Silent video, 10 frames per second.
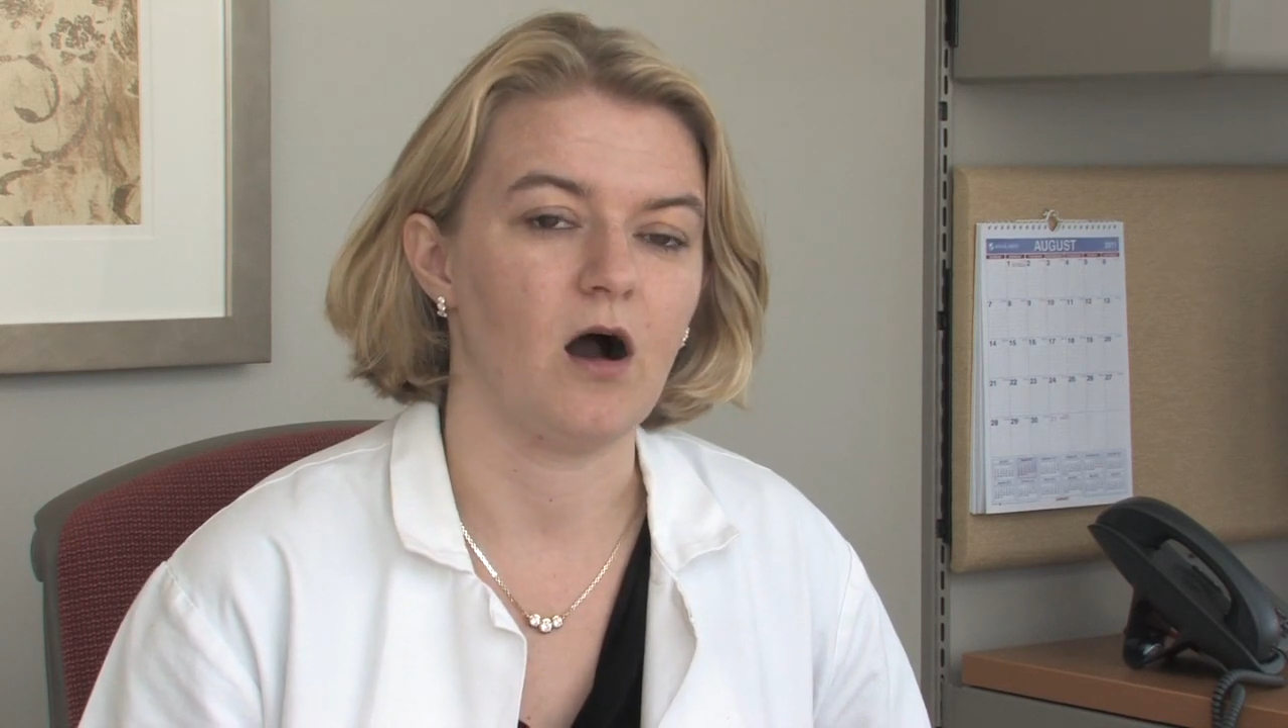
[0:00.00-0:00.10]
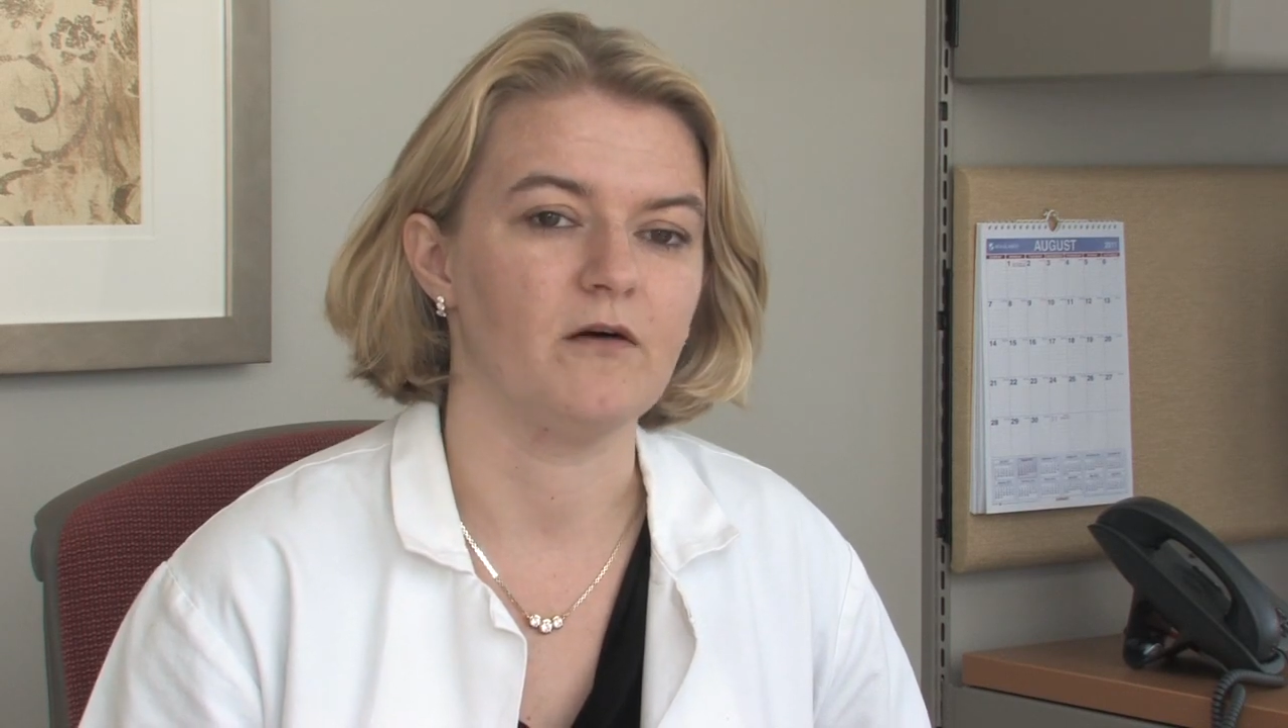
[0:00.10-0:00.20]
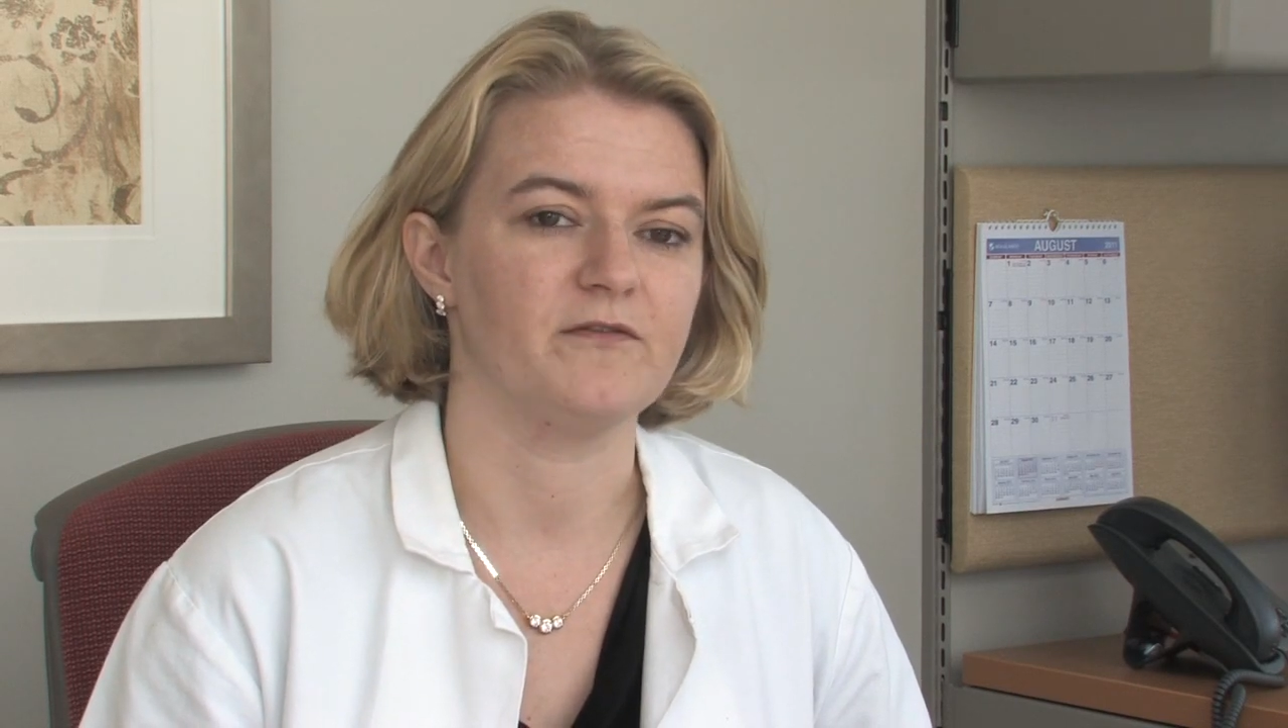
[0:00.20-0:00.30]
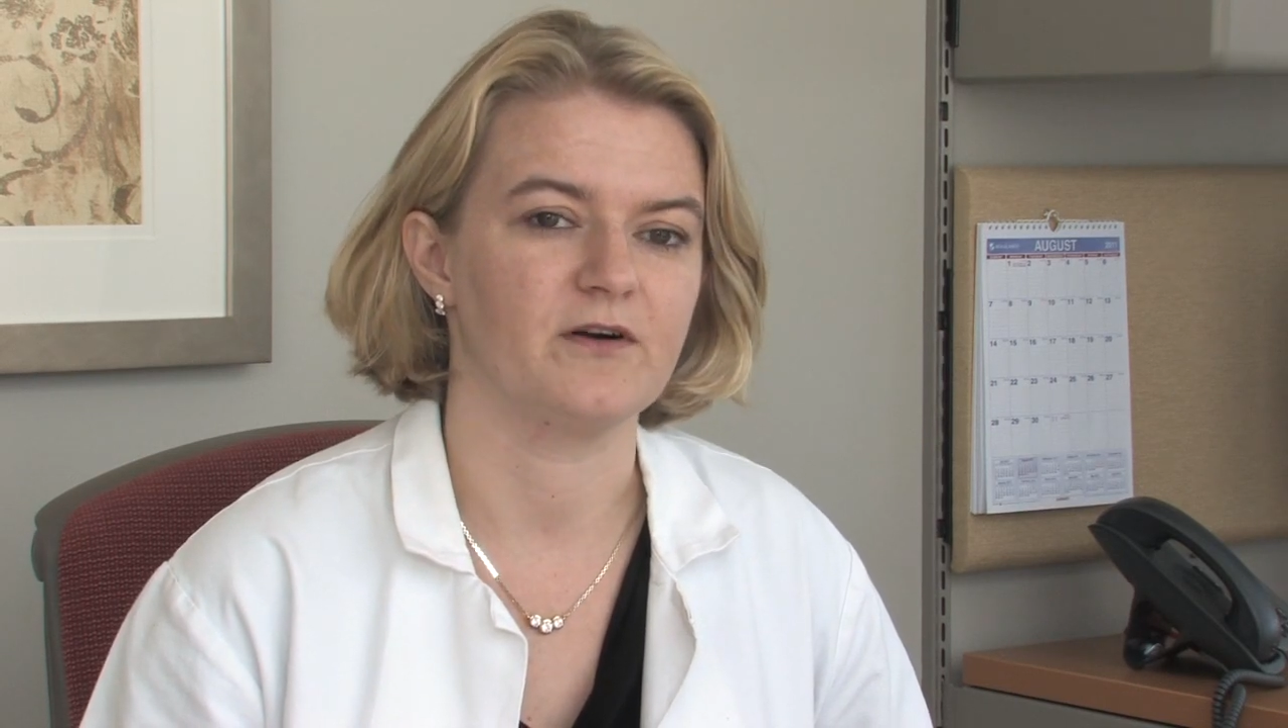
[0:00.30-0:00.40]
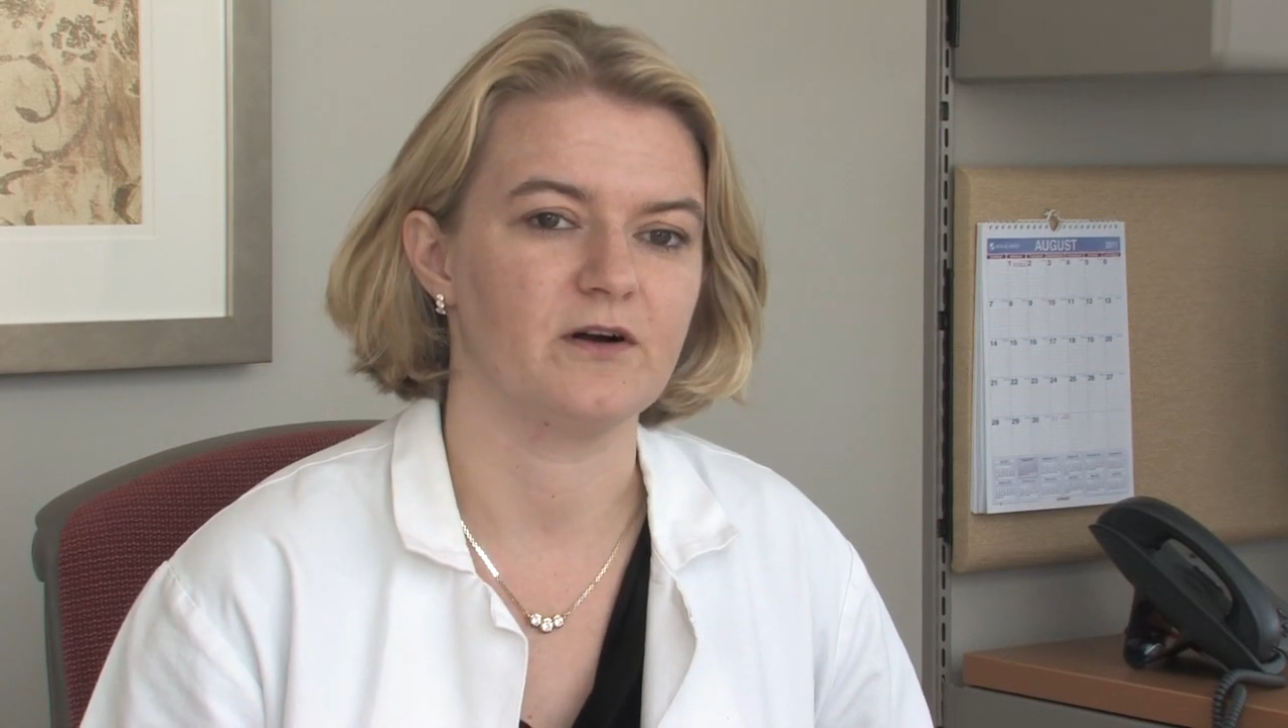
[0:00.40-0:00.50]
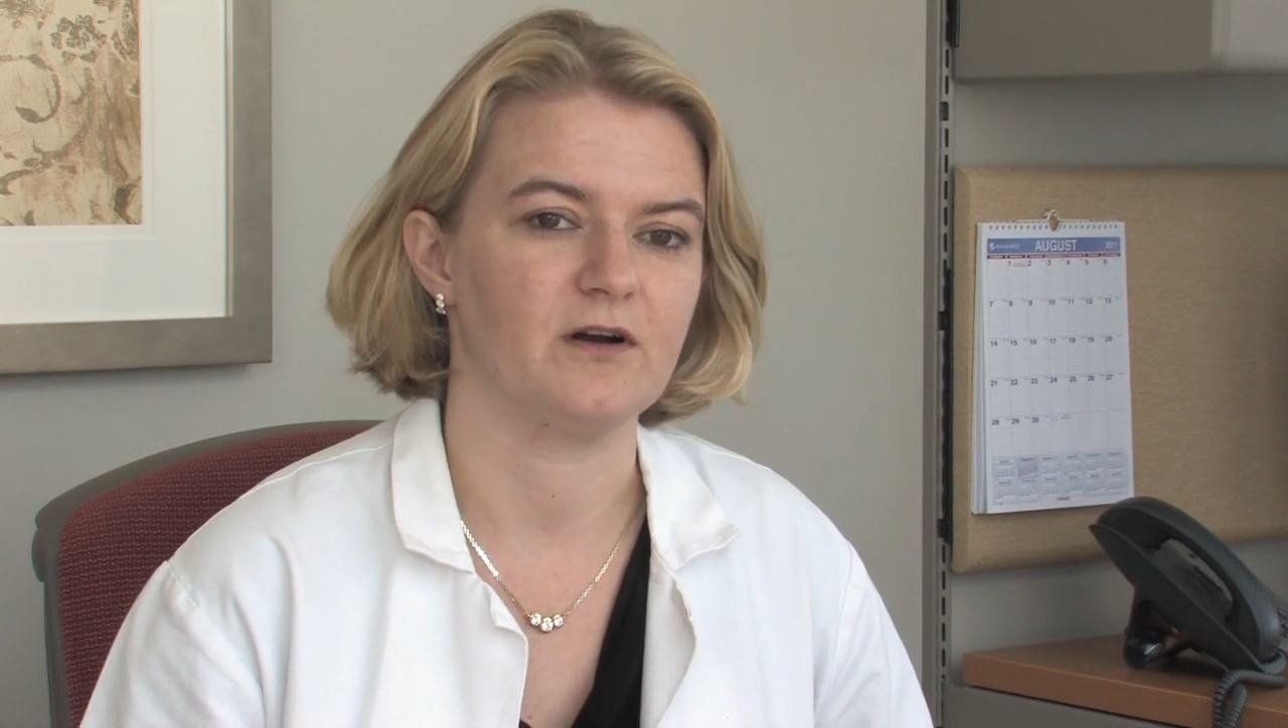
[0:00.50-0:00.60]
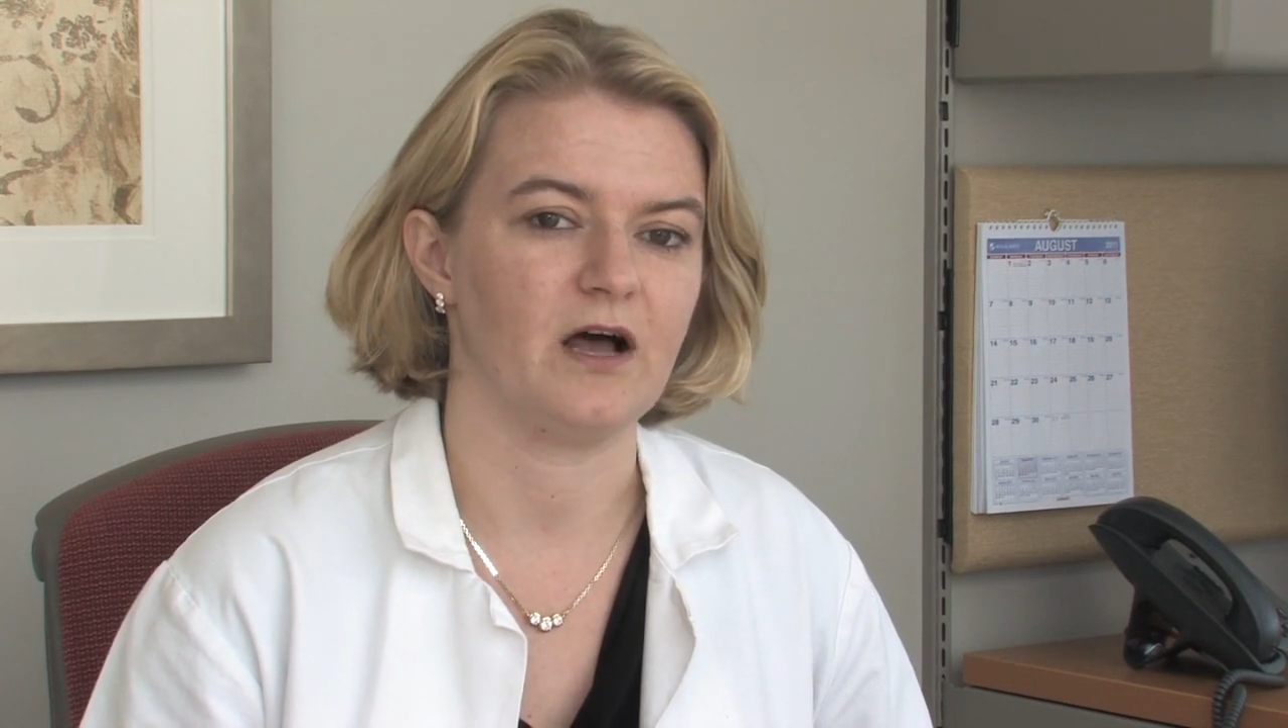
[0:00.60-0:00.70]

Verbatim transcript: offer